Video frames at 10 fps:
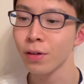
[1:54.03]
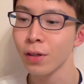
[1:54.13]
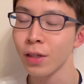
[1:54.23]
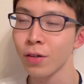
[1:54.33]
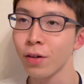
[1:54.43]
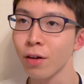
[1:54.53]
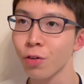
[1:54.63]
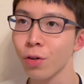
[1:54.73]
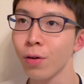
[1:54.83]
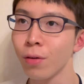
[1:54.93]

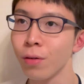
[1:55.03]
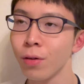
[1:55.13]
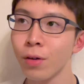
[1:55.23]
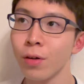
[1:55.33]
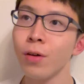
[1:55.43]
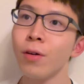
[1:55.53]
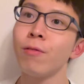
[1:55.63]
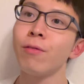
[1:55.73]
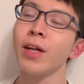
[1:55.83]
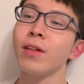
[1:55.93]
international
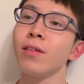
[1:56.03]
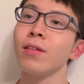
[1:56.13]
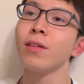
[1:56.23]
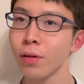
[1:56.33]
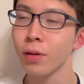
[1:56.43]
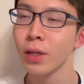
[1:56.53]
friends.